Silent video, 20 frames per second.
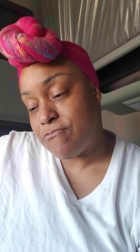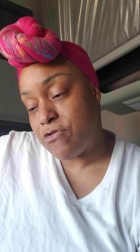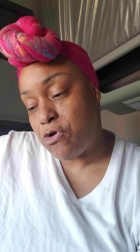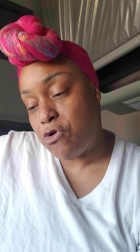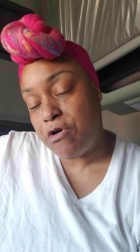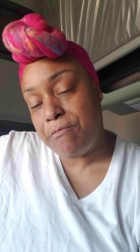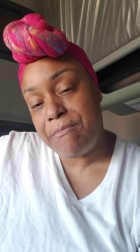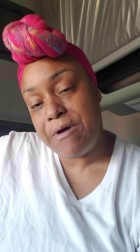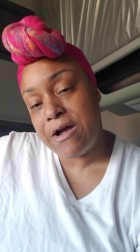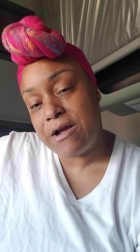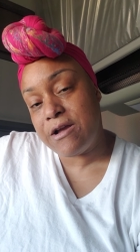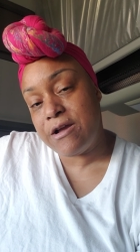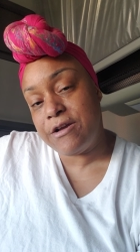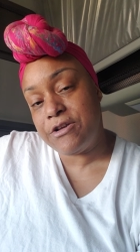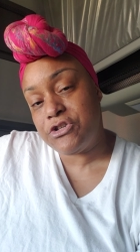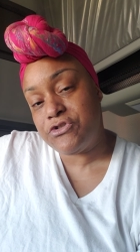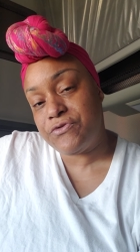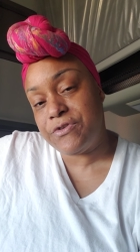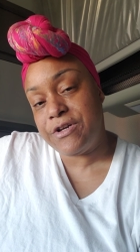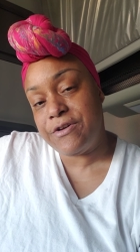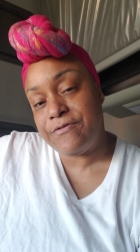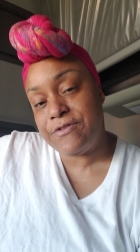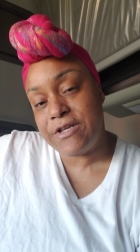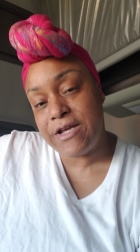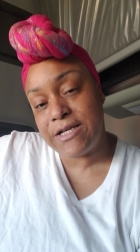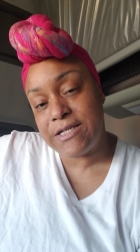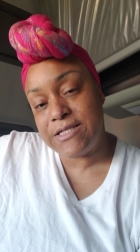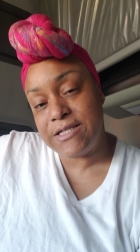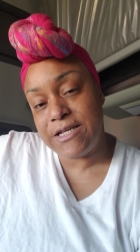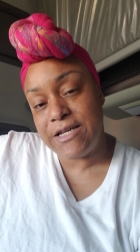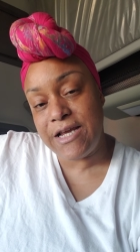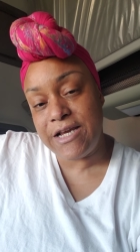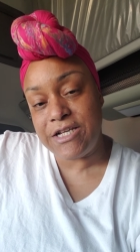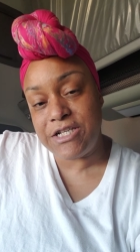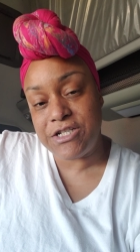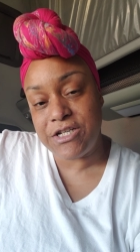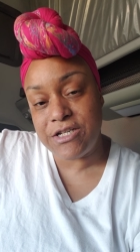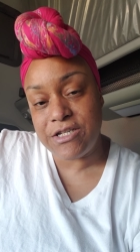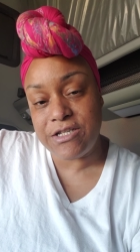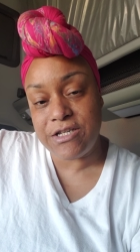on my country of
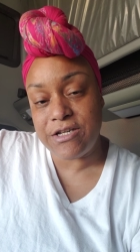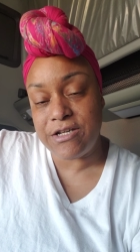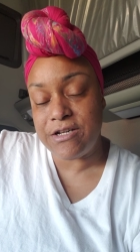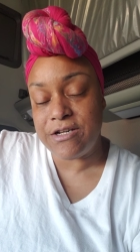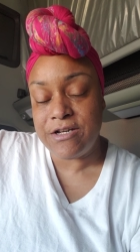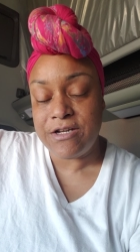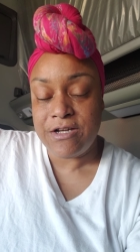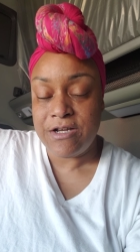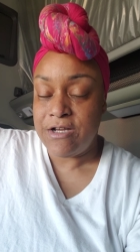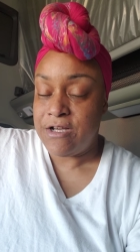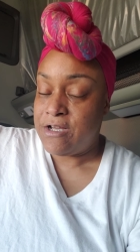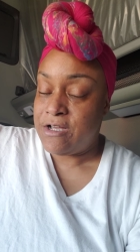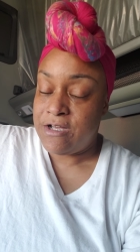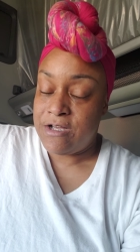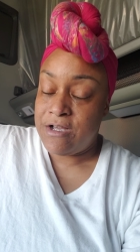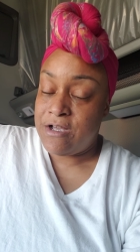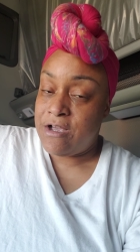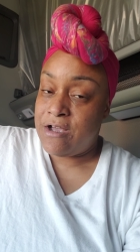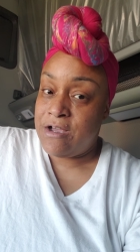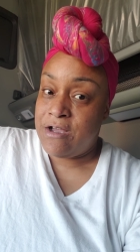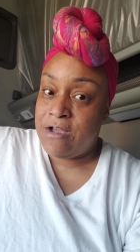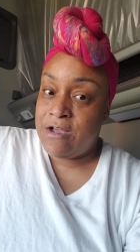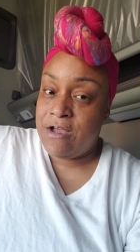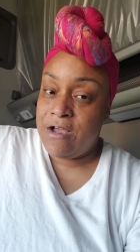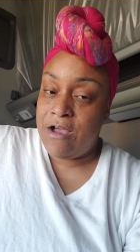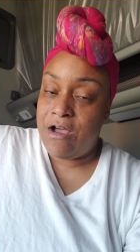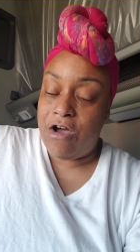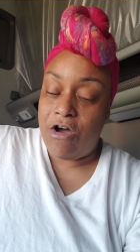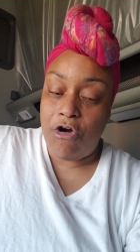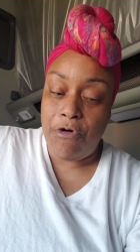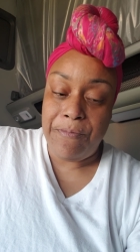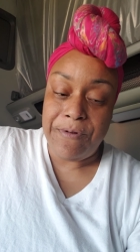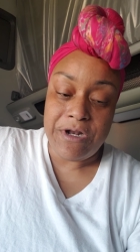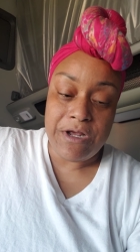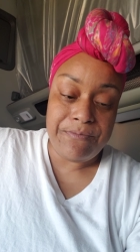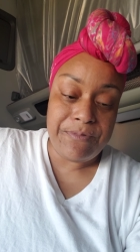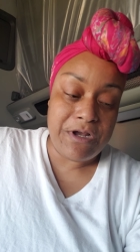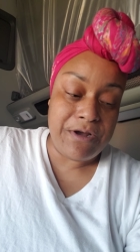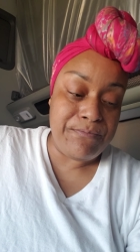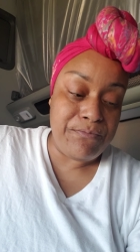destination to open
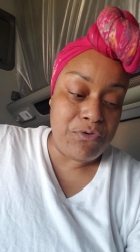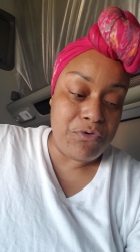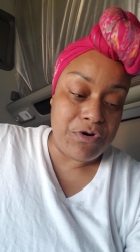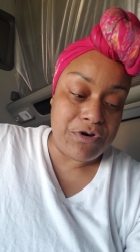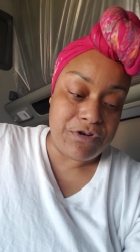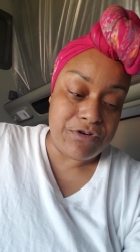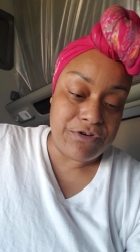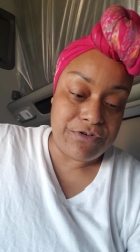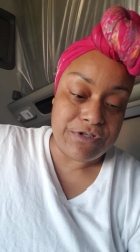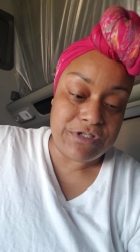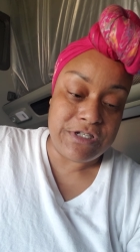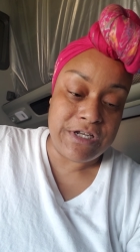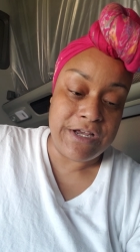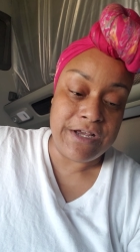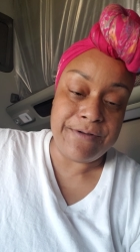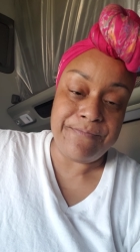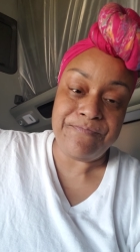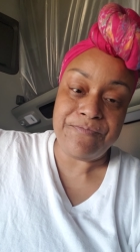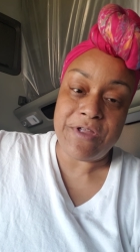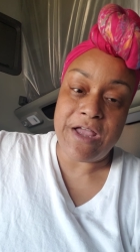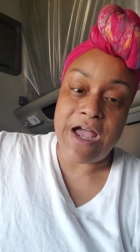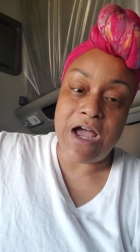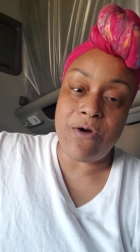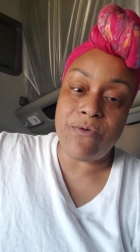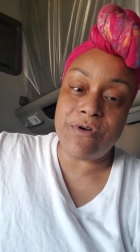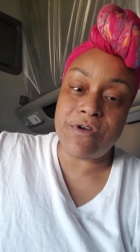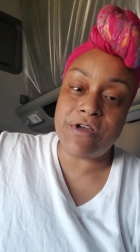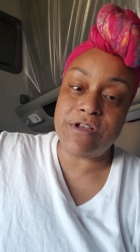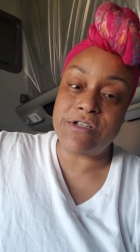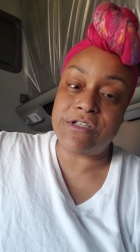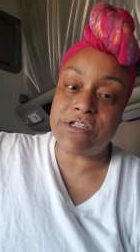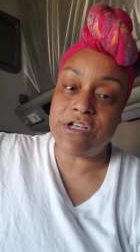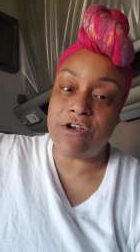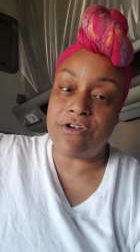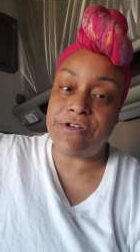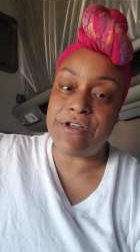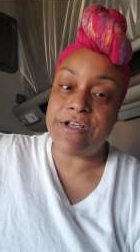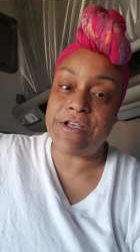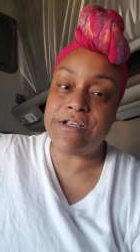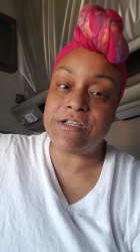up their borders. Our
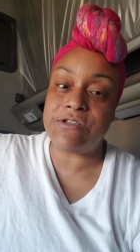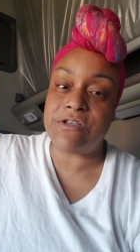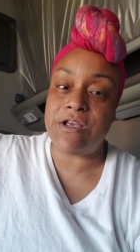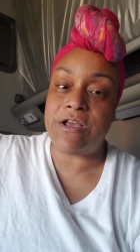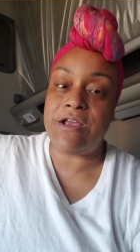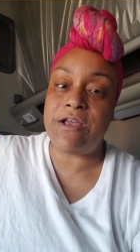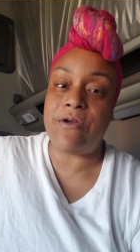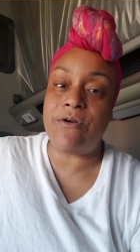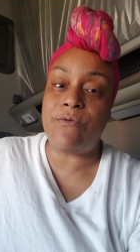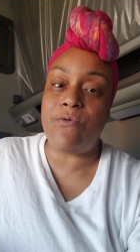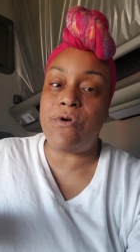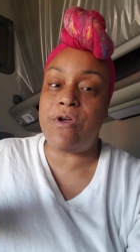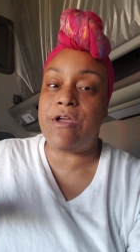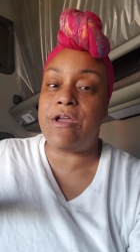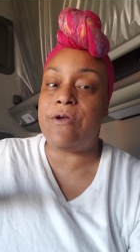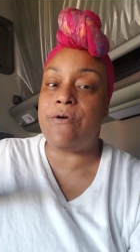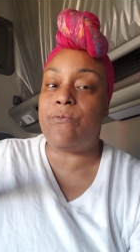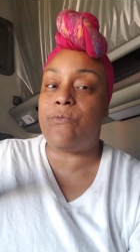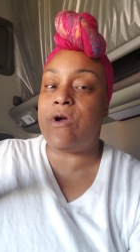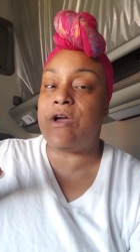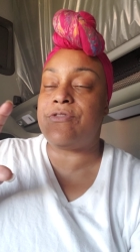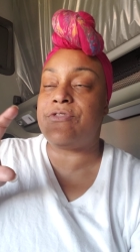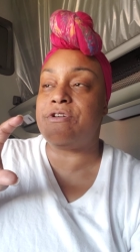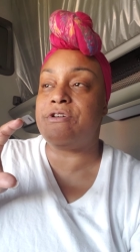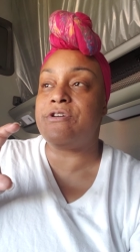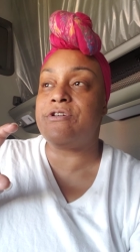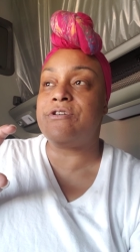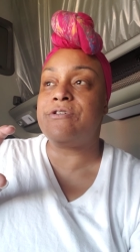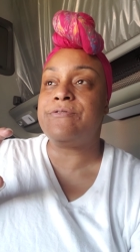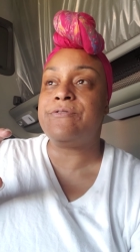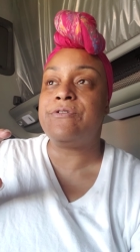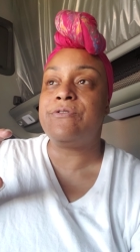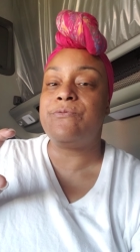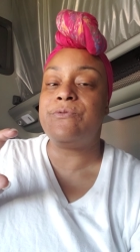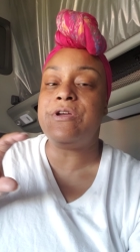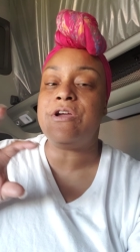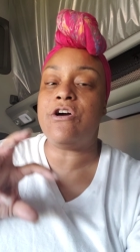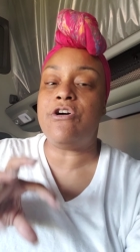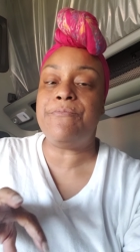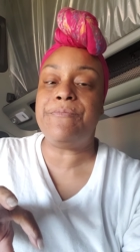concern is whether
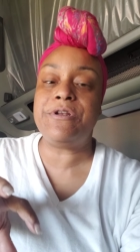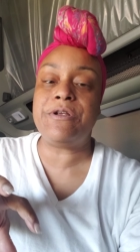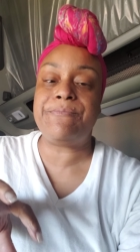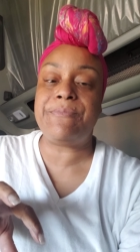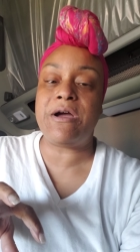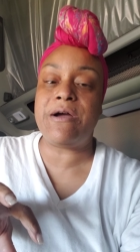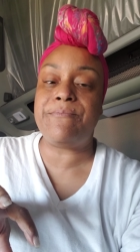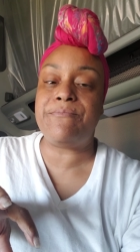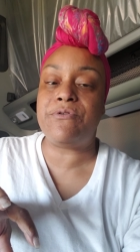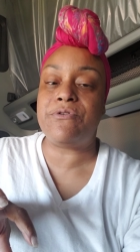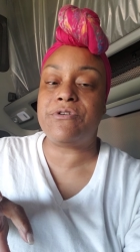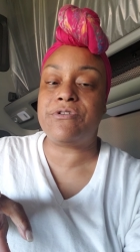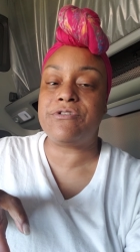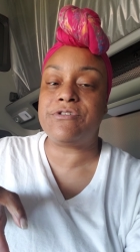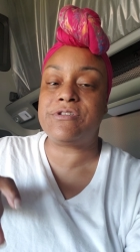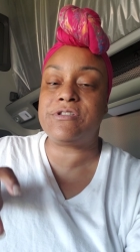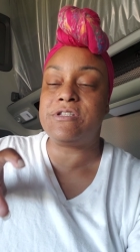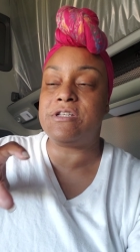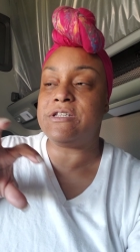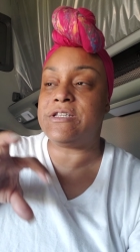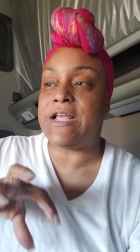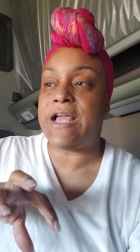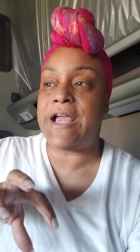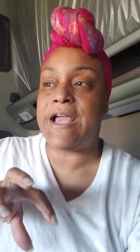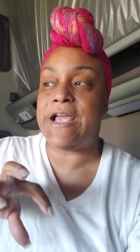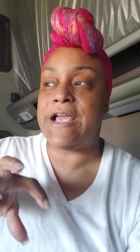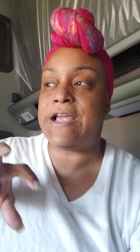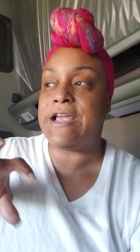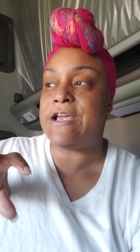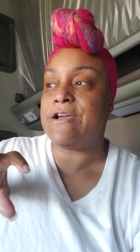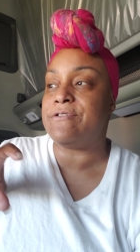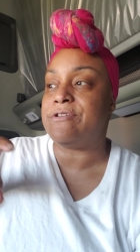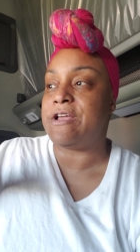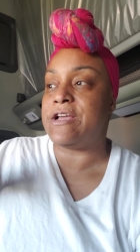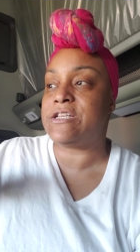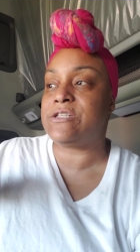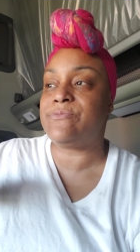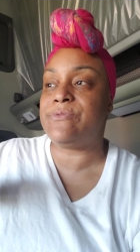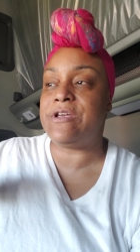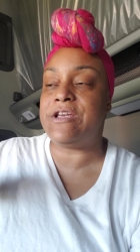we open up our borders today or
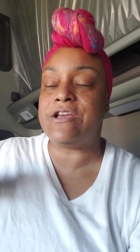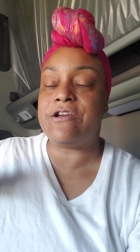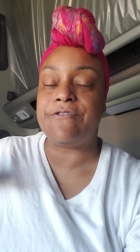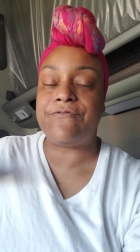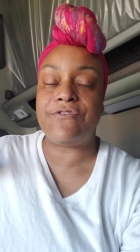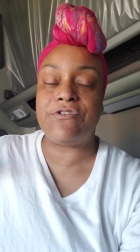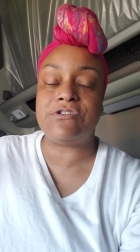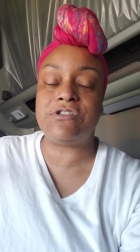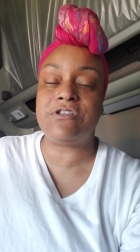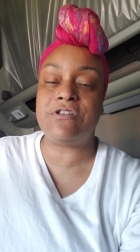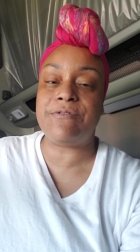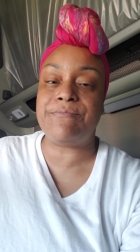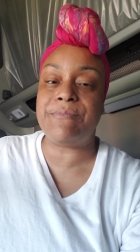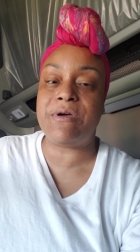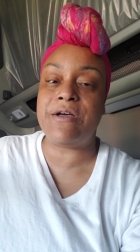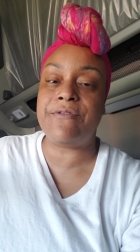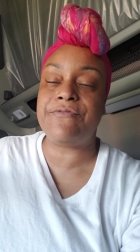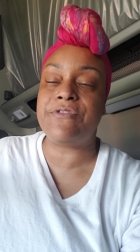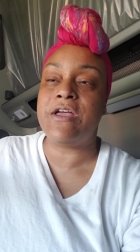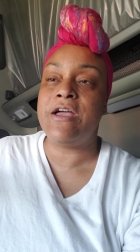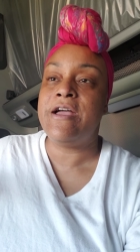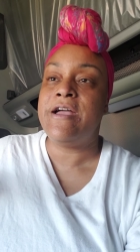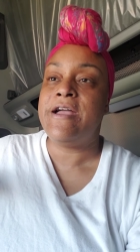next week or first of the month,